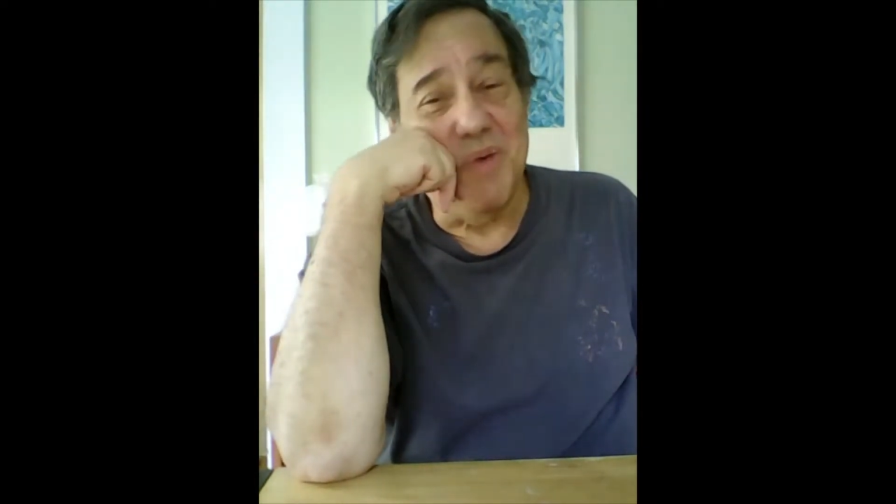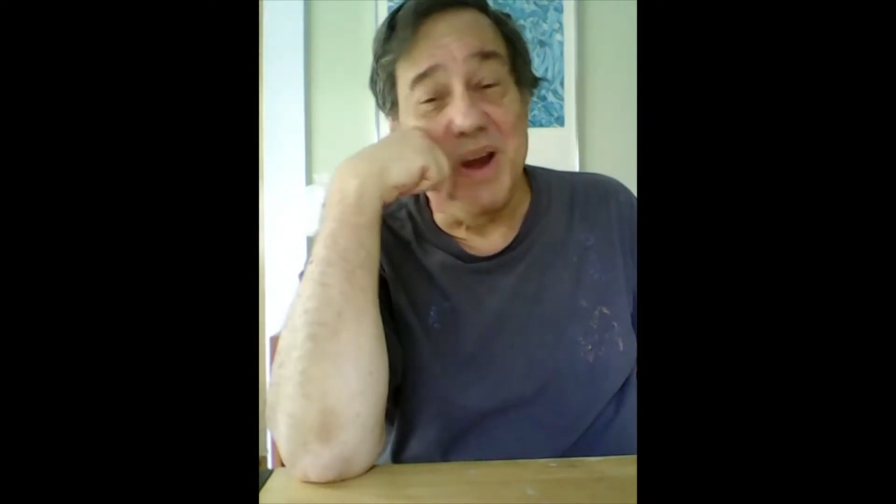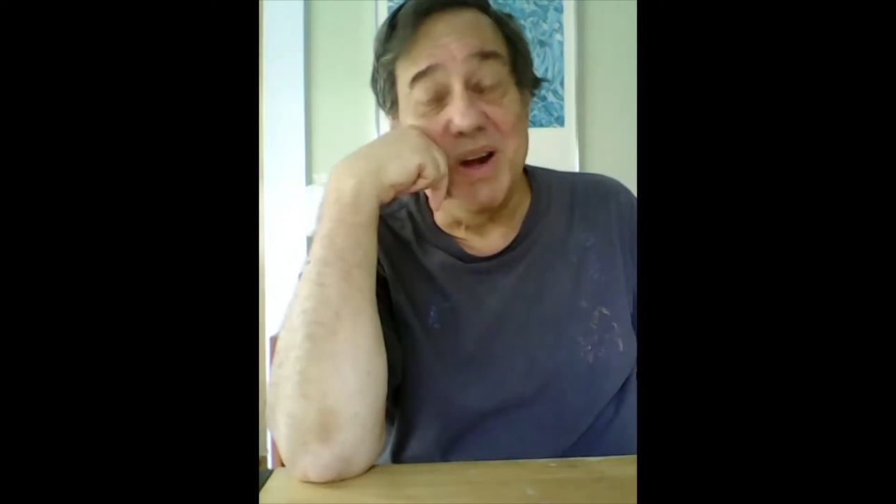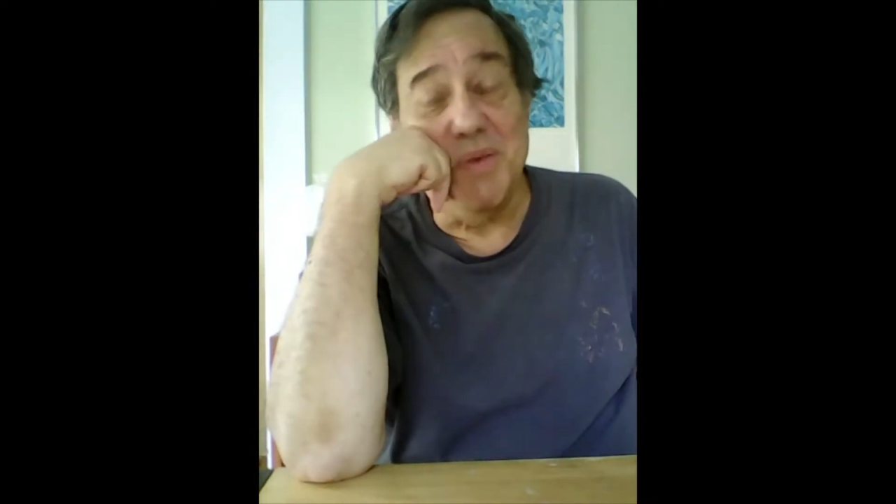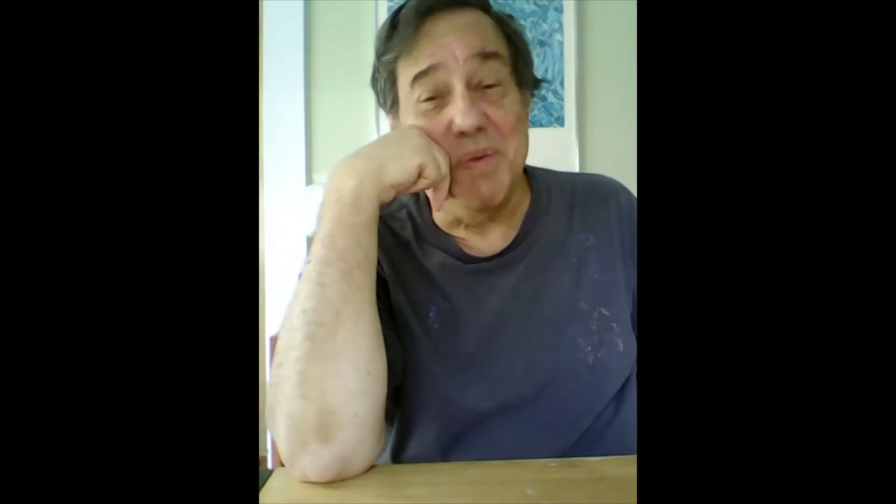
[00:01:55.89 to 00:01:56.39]

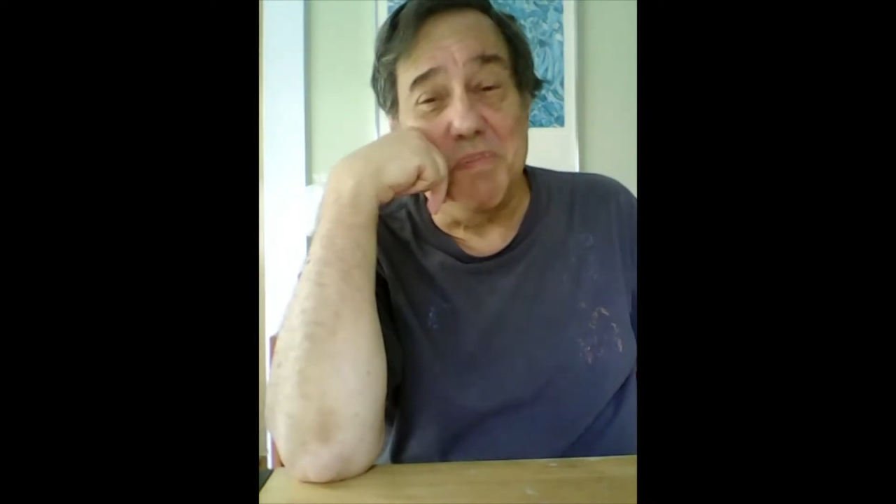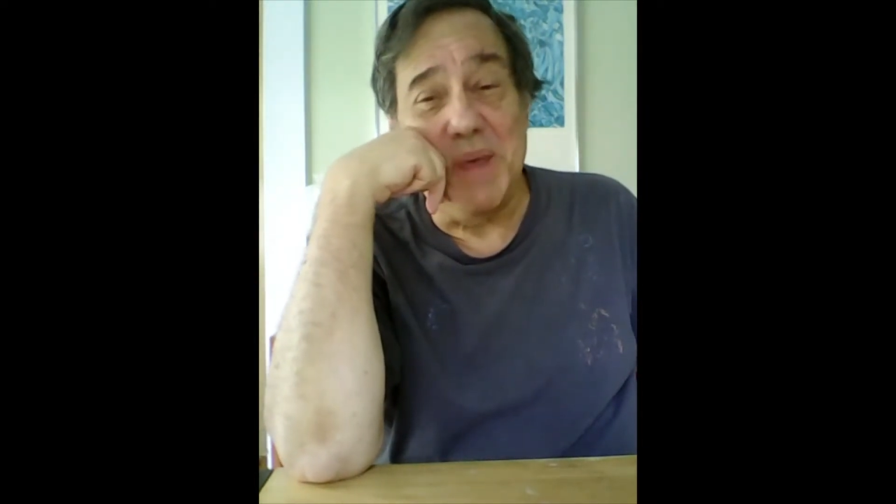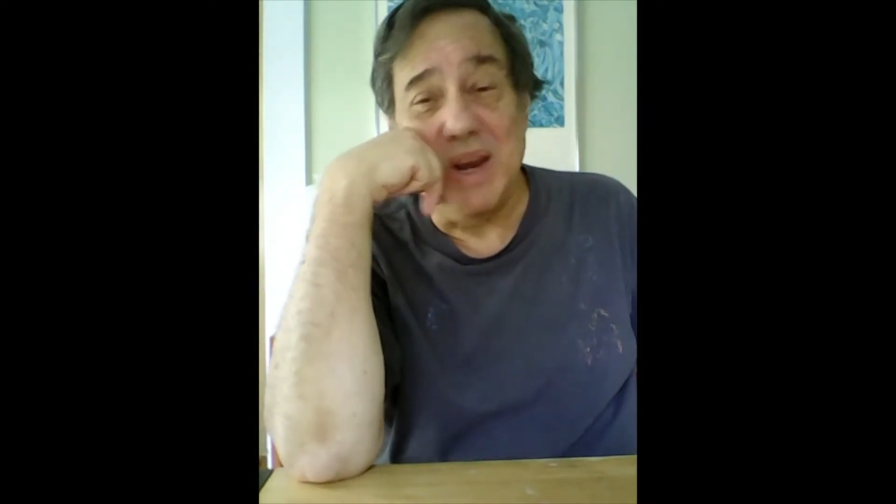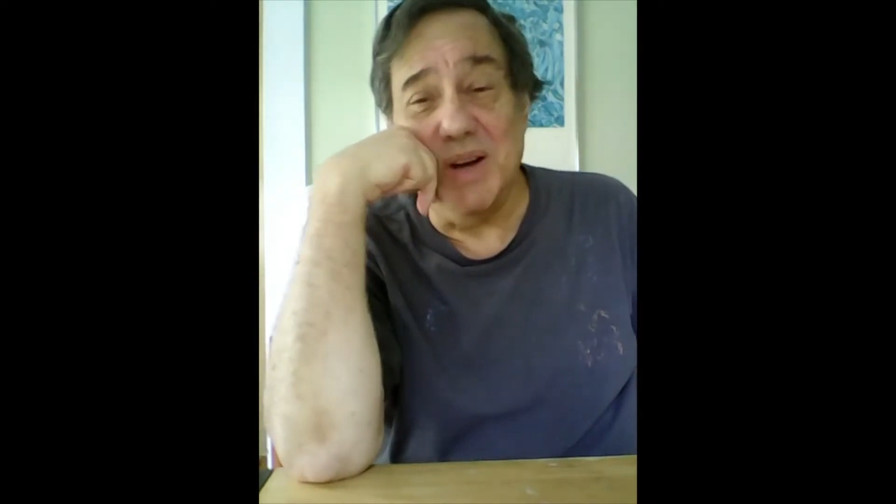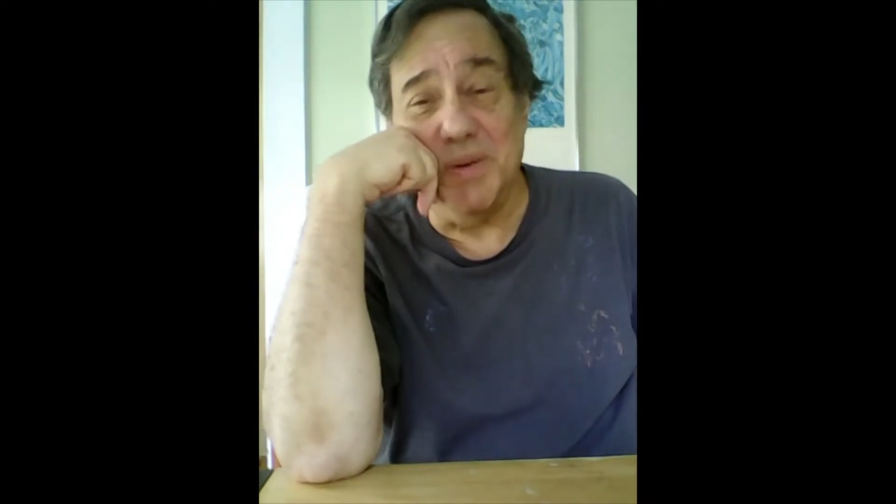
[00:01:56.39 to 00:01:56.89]
waiting
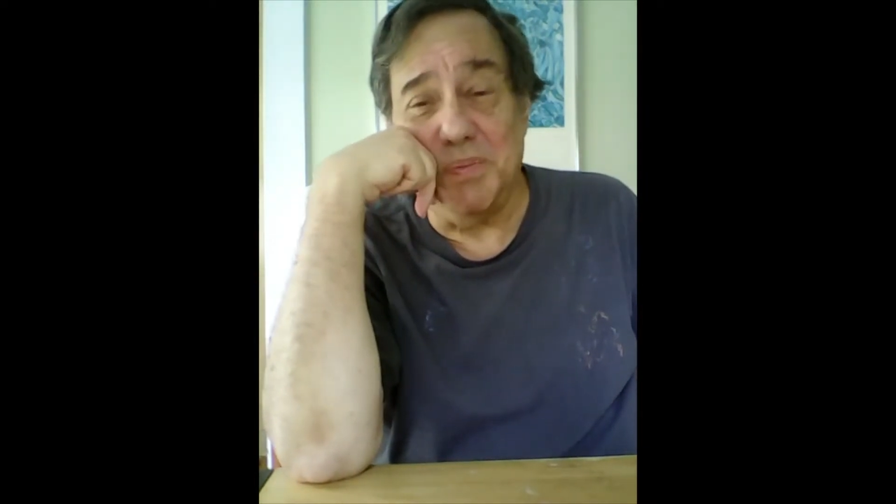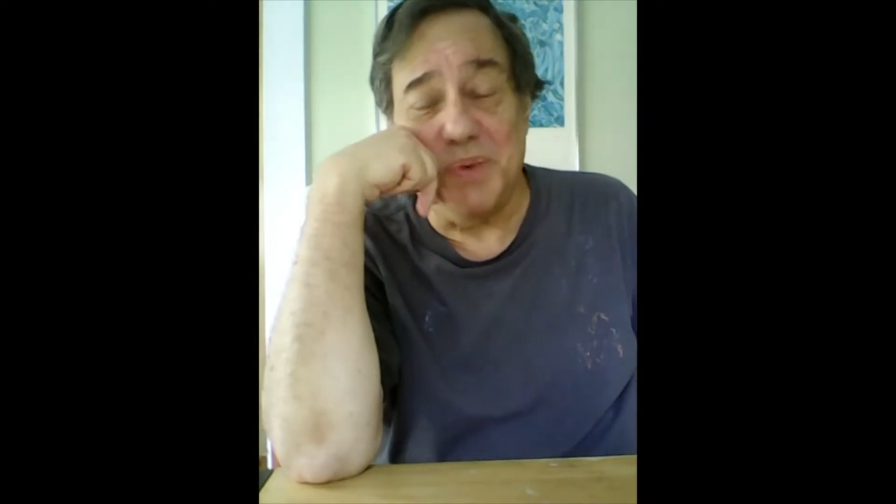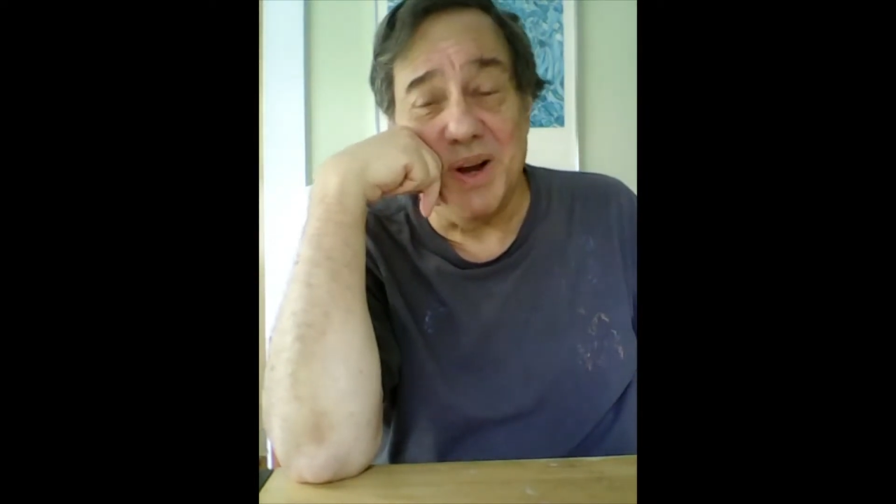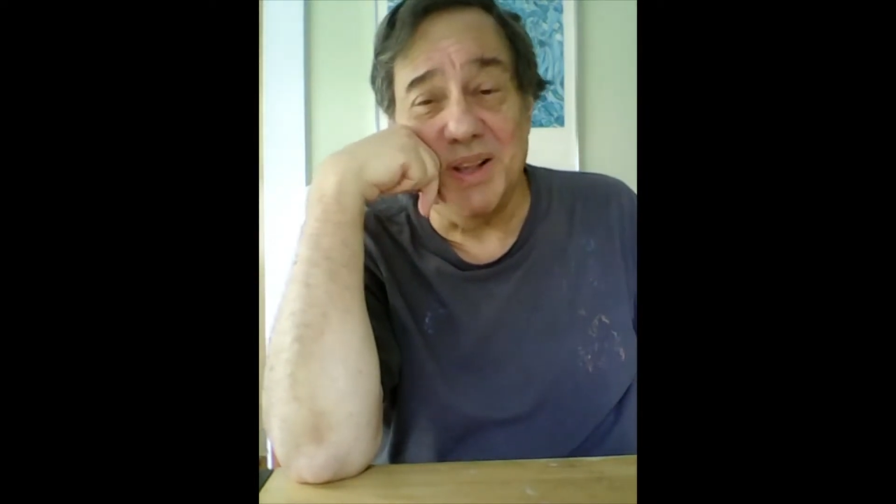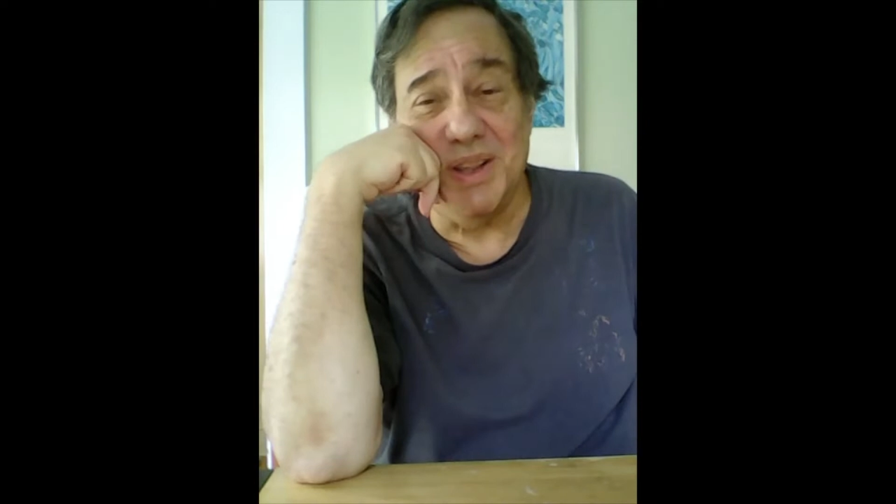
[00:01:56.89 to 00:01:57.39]
with
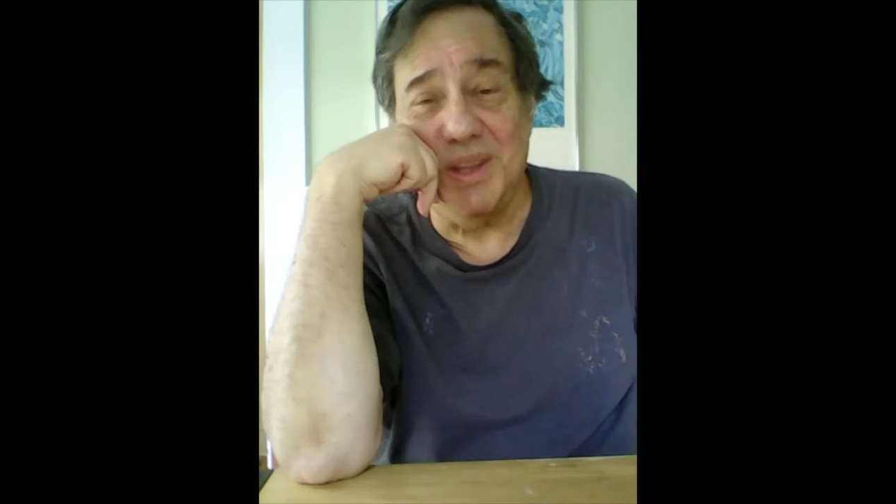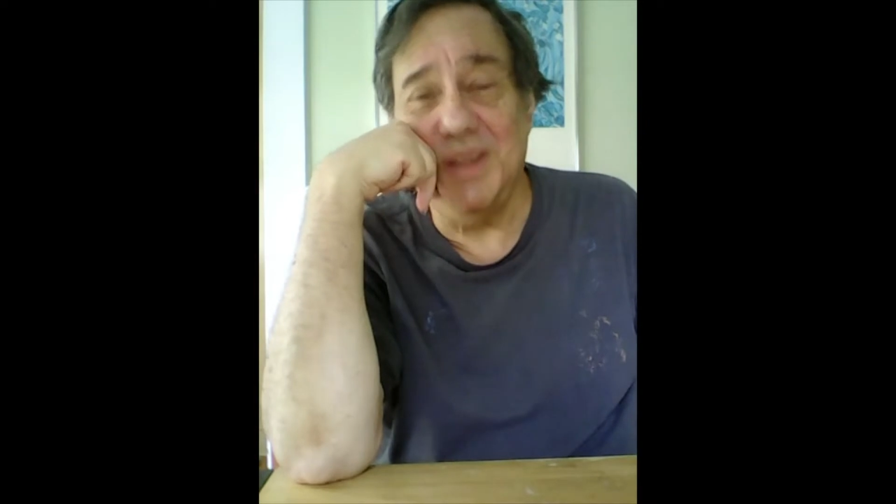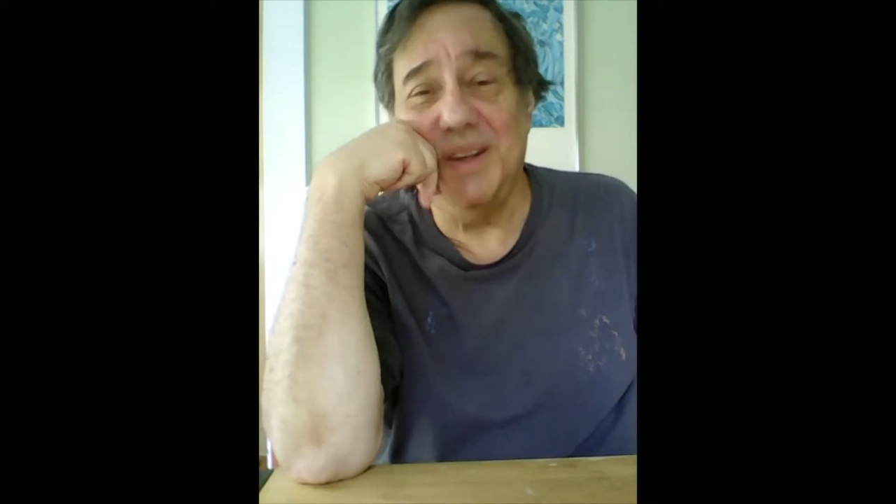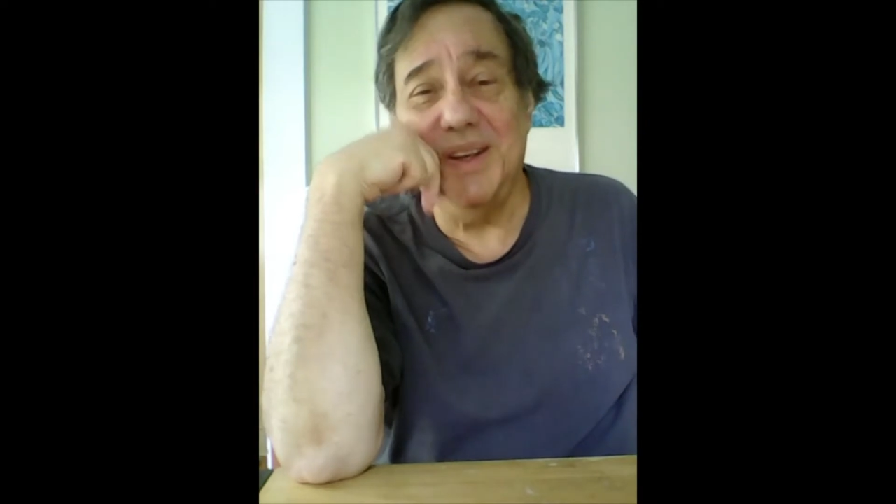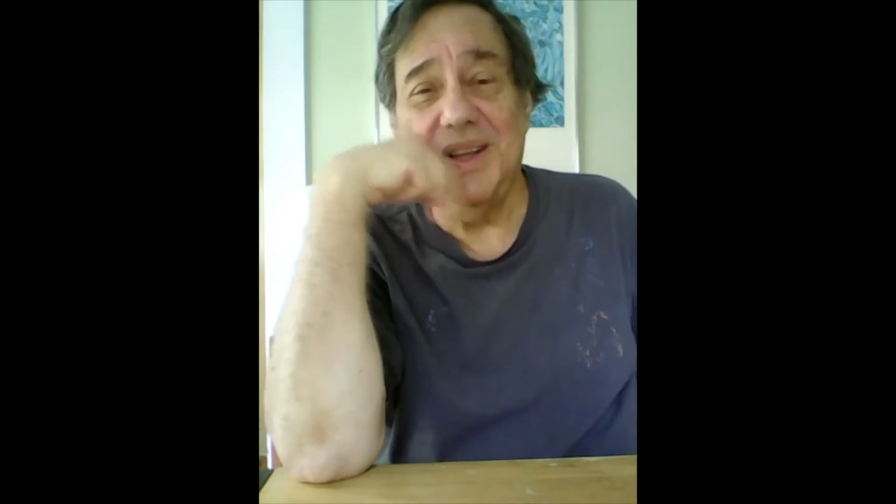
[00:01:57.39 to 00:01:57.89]
bated
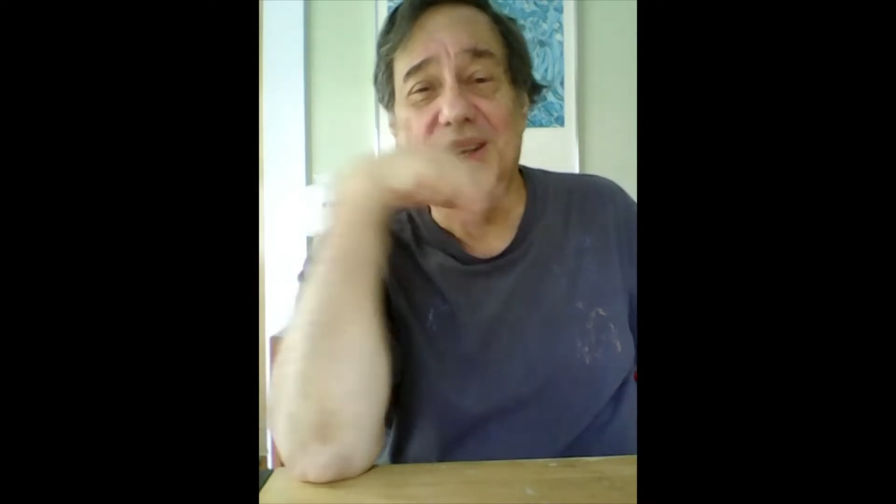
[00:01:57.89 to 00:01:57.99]
breath.